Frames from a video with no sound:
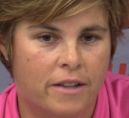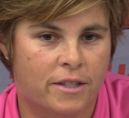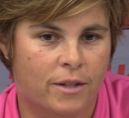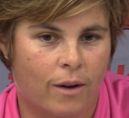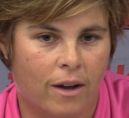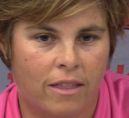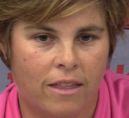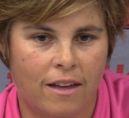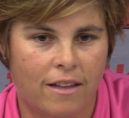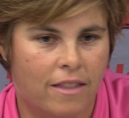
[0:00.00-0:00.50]
So
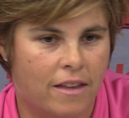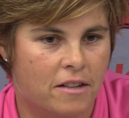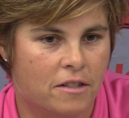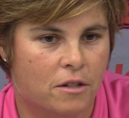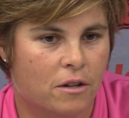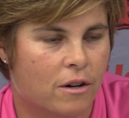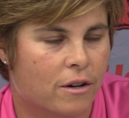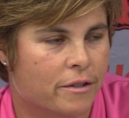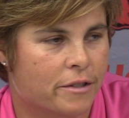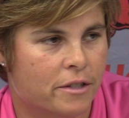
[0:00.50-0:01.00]
I think these
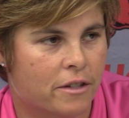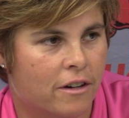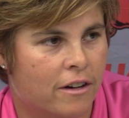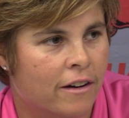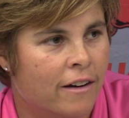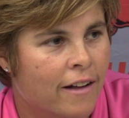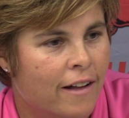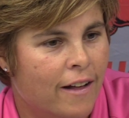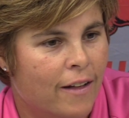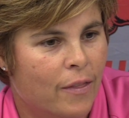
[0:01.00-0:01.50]
girls
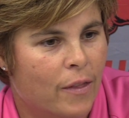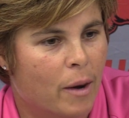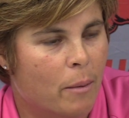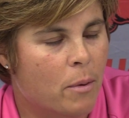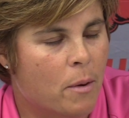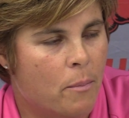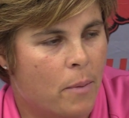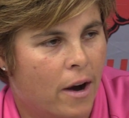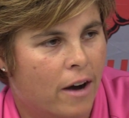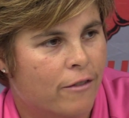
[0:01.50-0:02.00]
they're
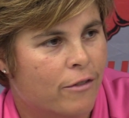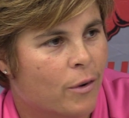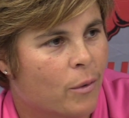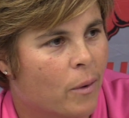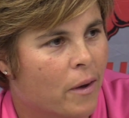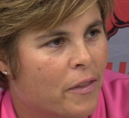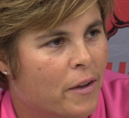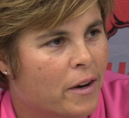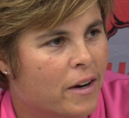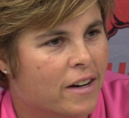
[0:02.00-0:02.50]
prepared for
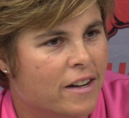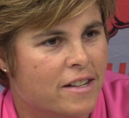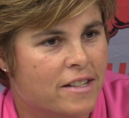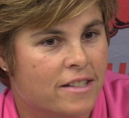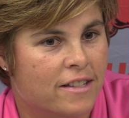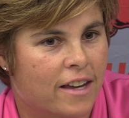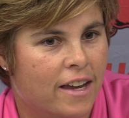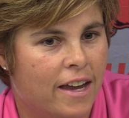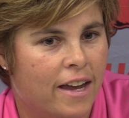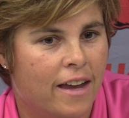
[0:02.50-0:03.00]
what they're going to
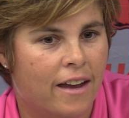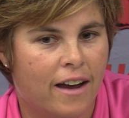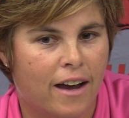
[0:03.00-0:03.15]
see.